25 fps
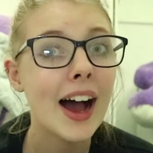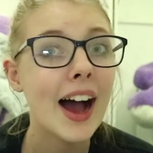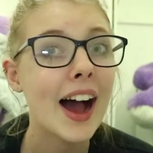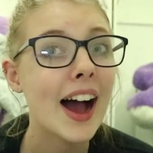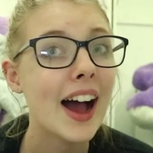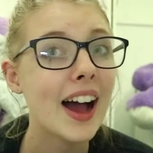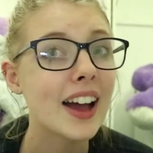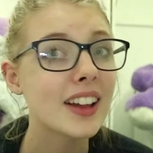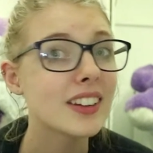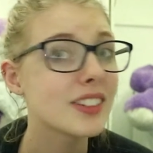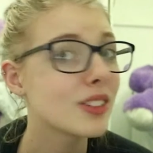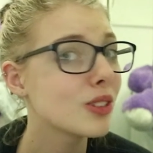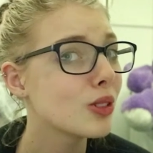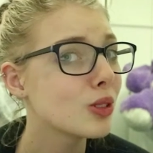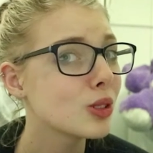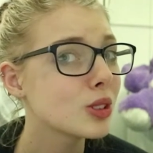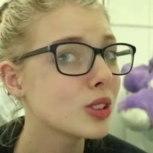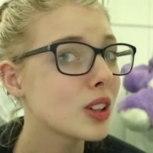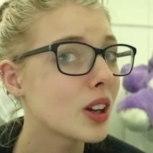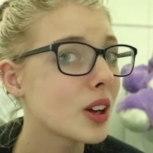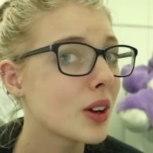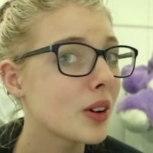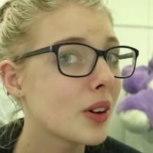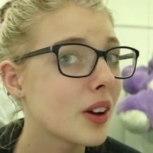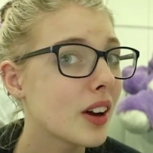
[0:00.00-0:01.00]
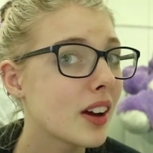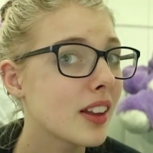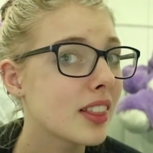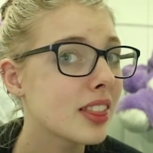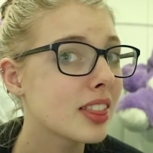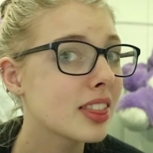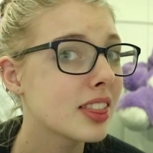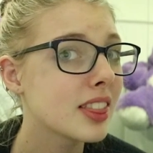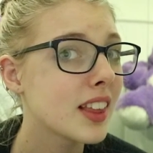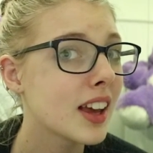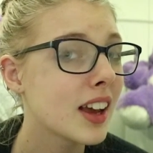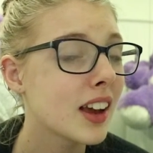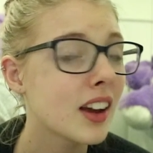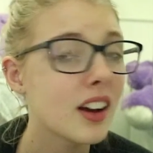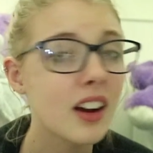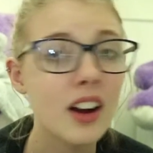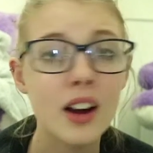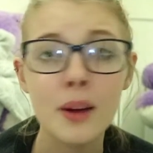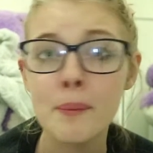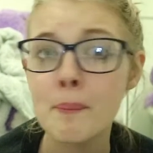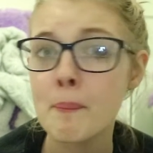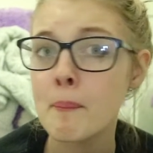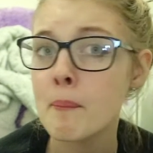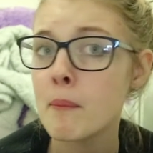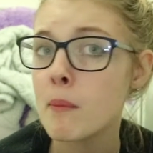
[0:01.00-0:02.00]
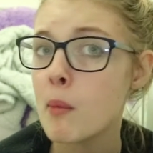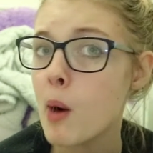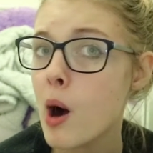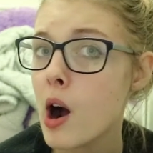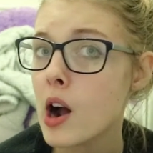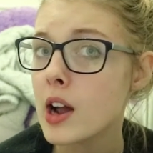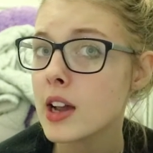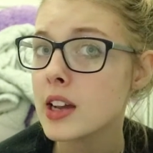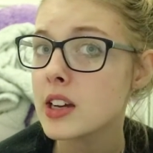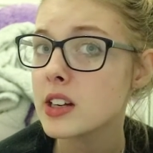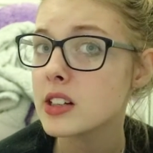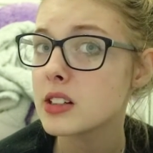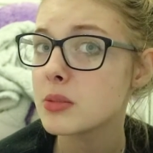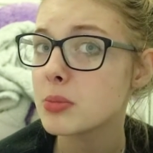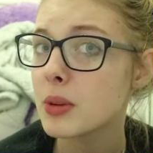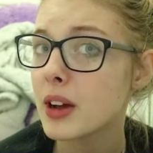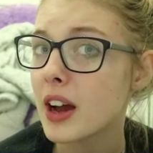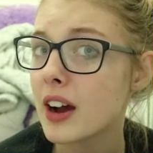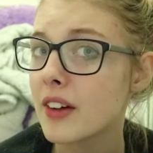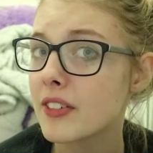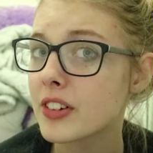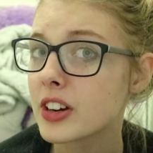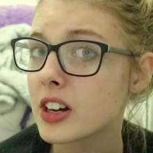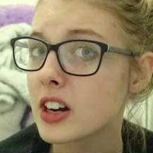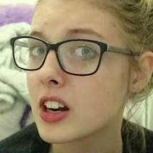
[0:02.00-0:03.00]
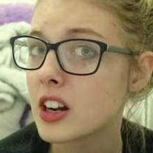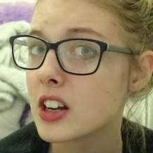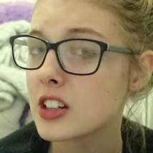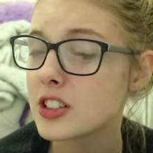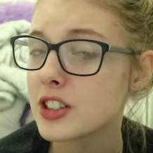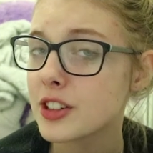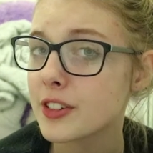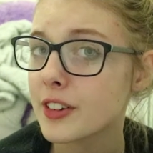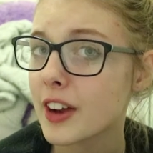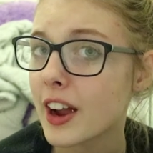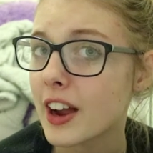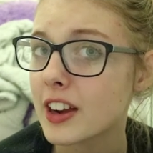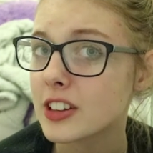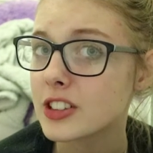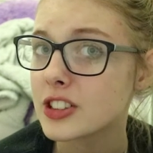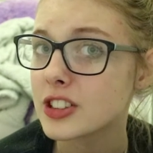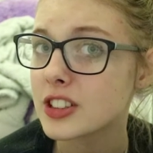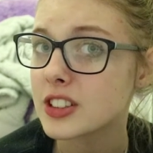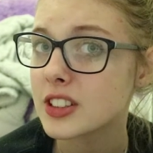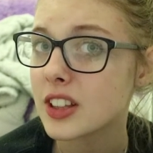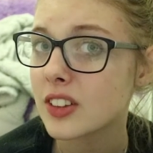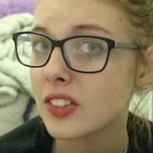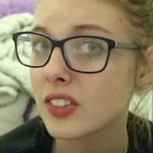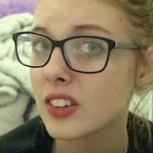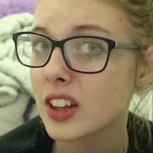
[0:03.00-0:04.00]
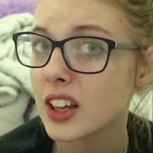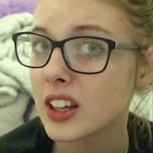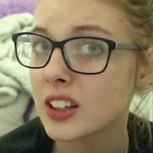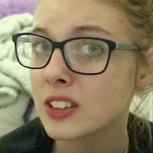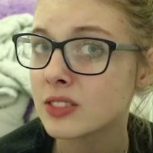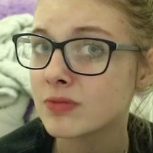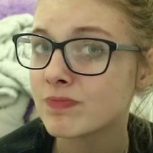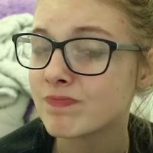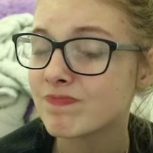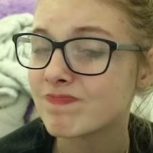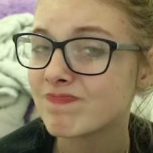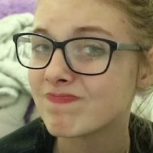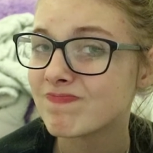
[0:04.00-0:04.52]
and also I think I might be having an allergic reaction to something.